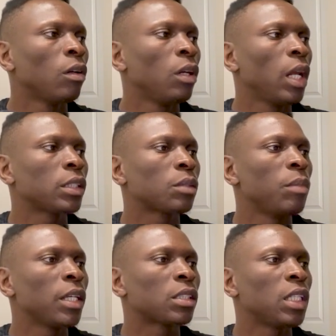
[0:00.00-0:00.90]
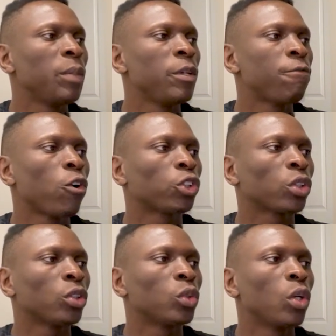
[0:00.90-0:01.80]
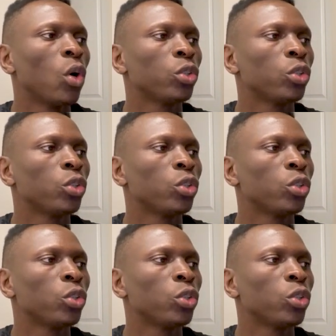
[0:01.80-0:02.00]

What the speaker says: let's make sleepy function to go